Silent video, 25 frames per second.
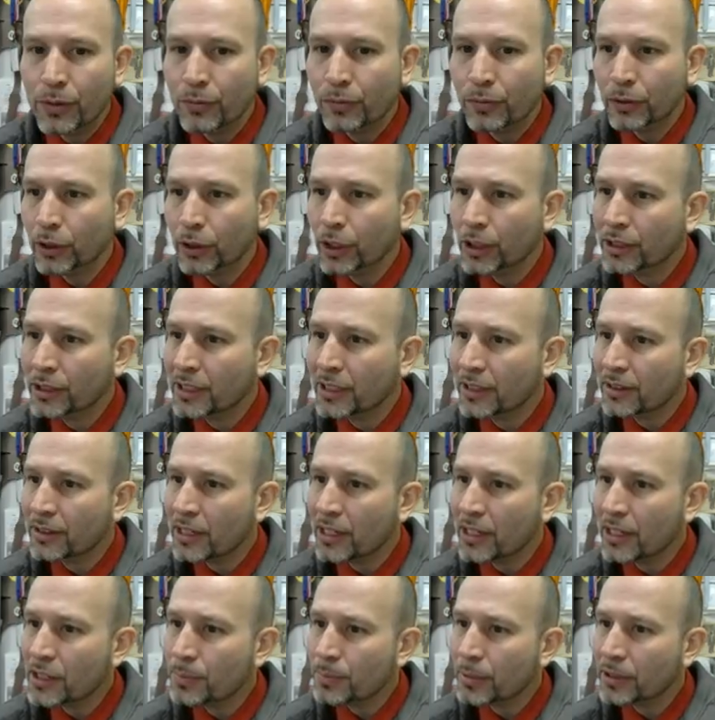you've looked at
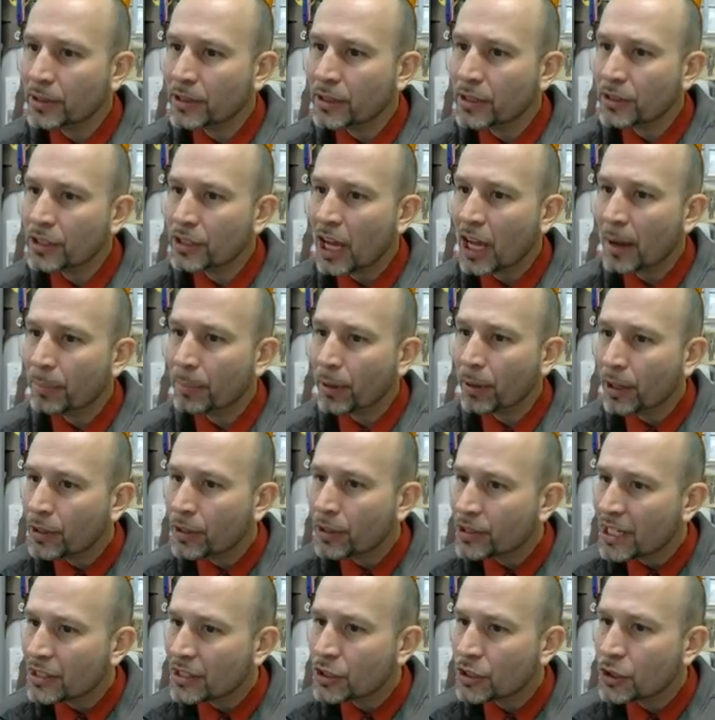this, but the top
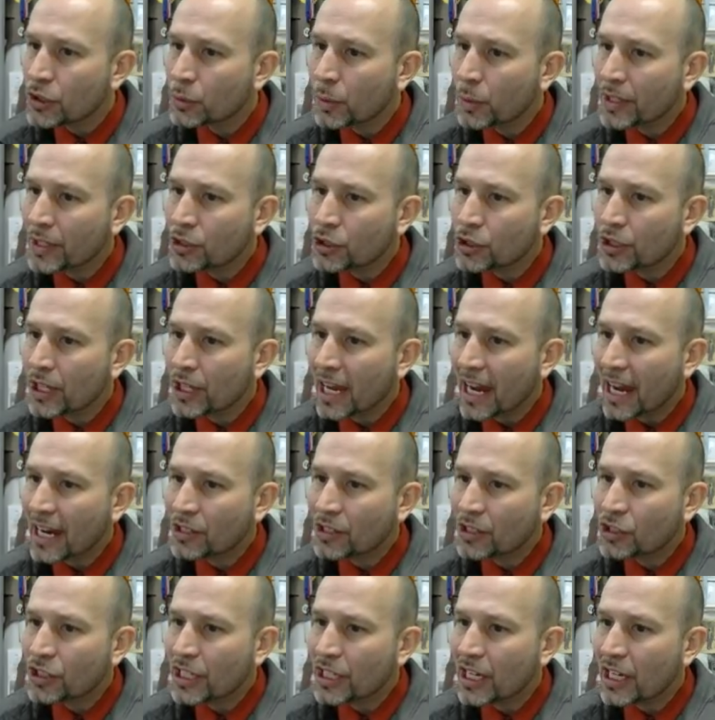part says switch to
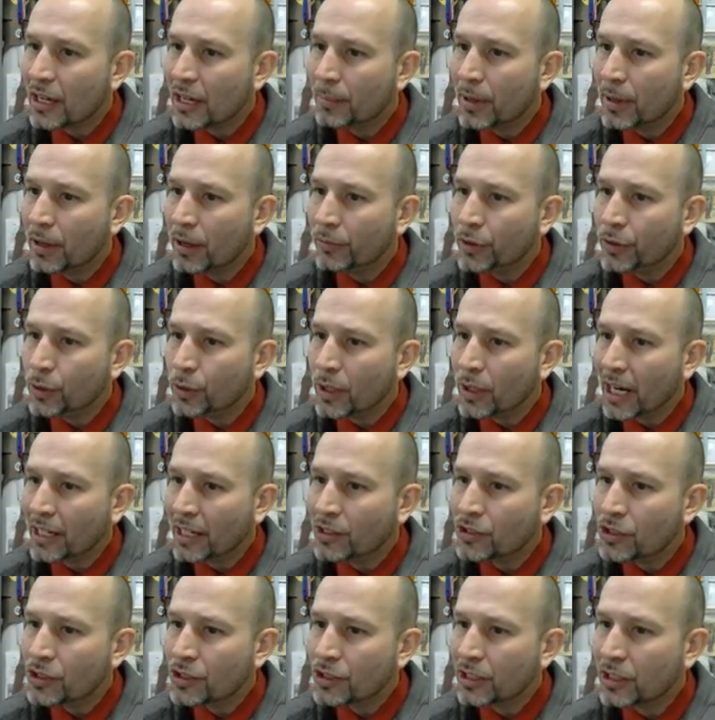HTML view, and I
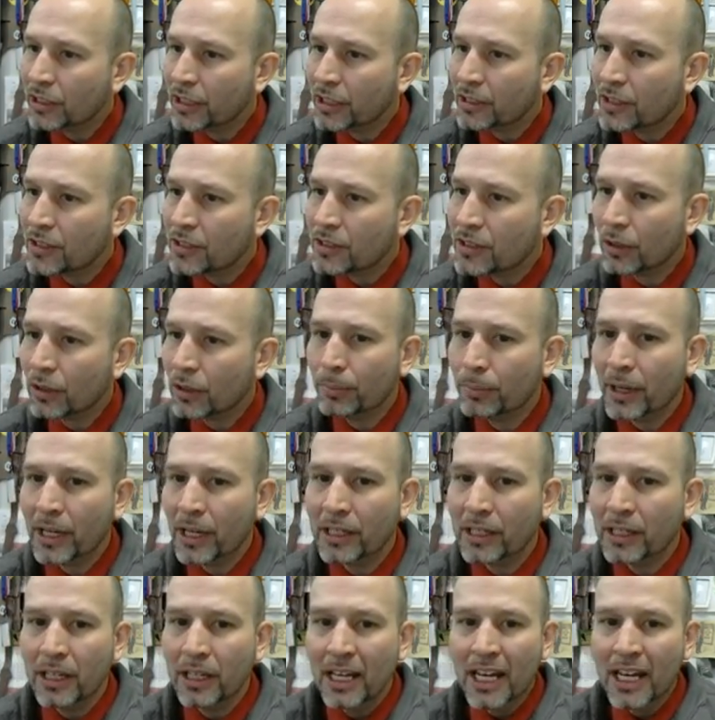can just click this little
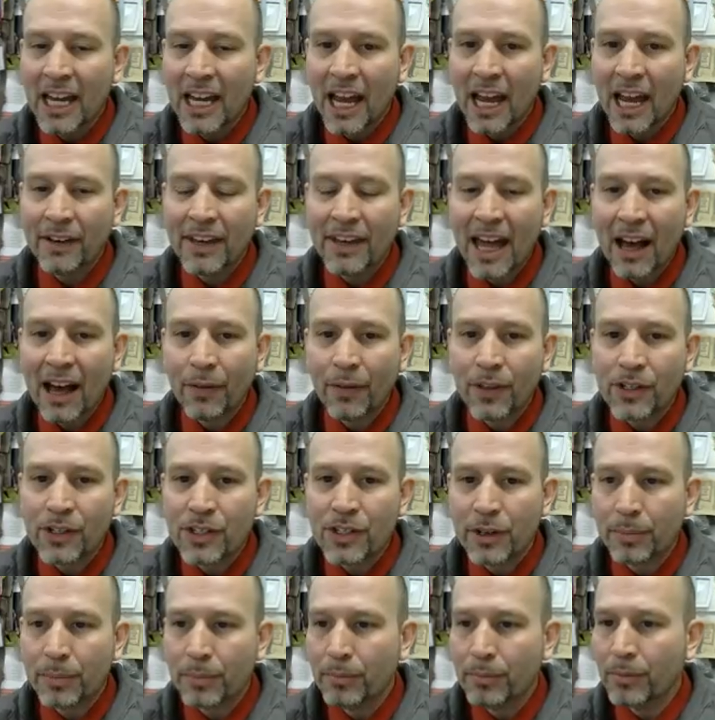button, and now
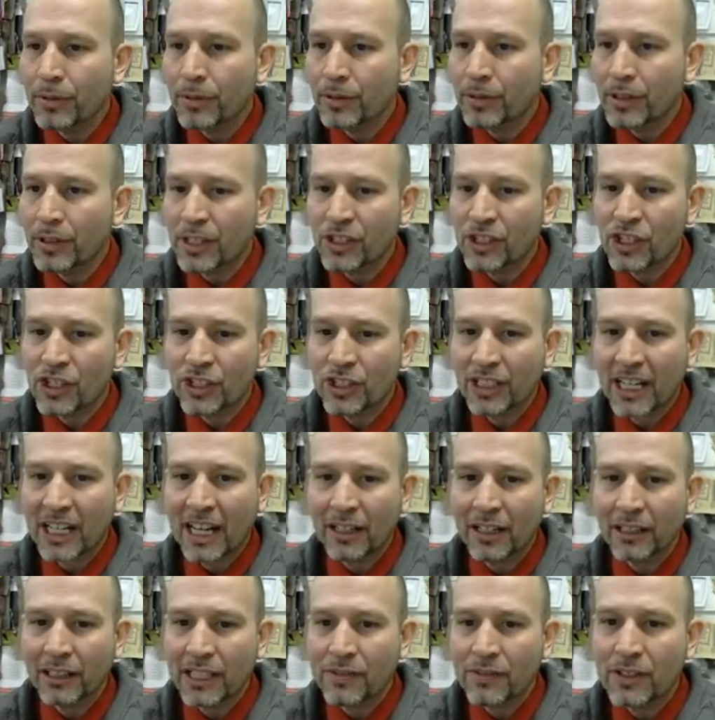it just
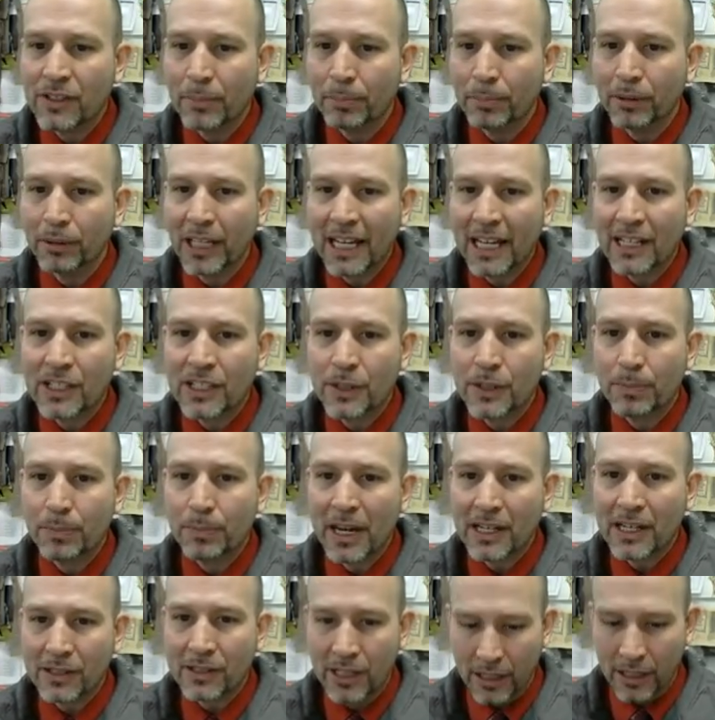kind of leaves a blank
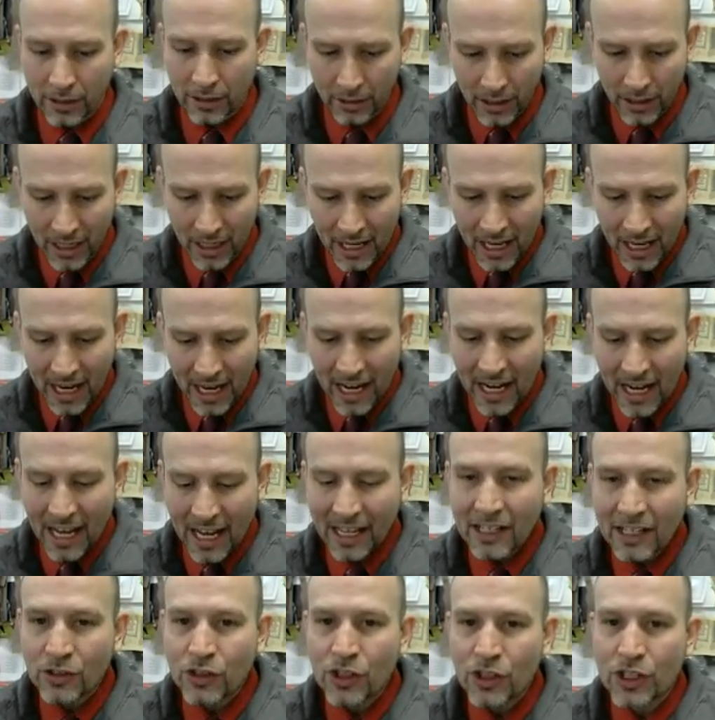space here, and
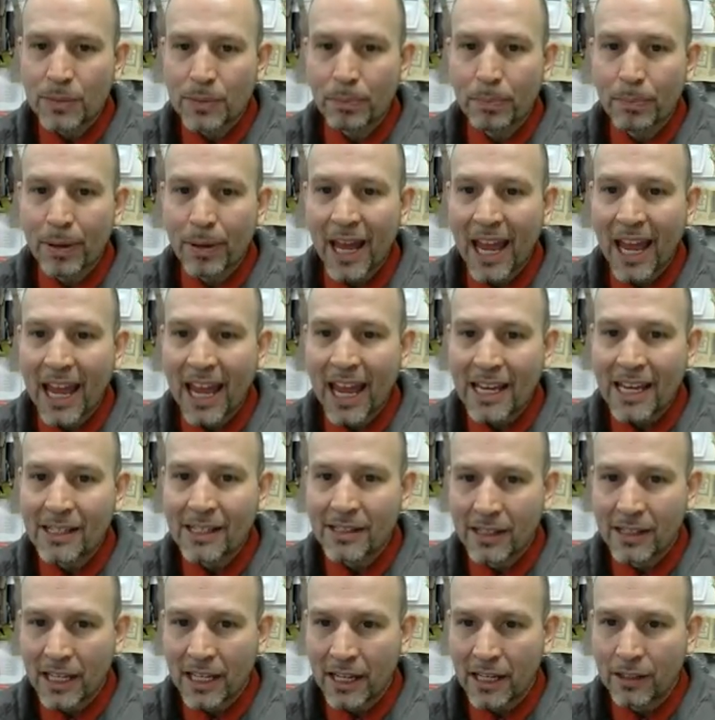I can just
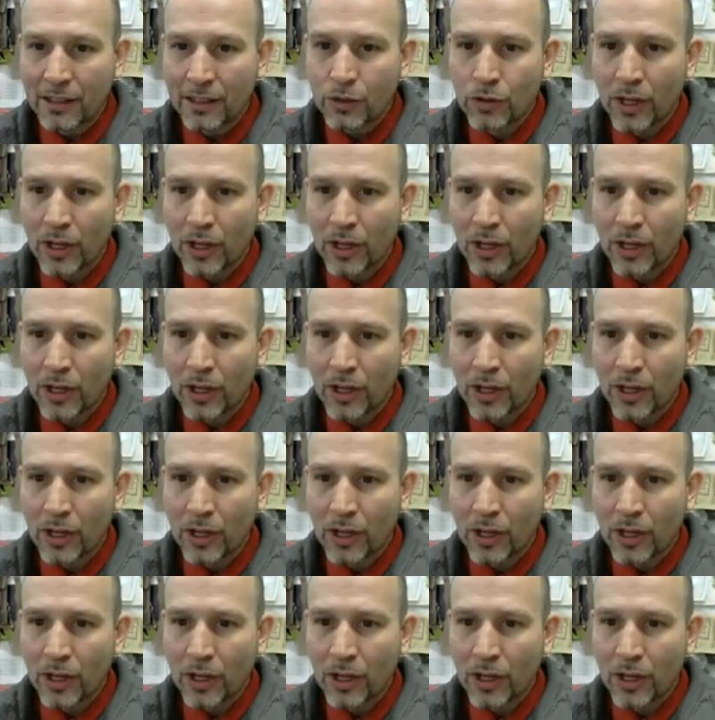paste in.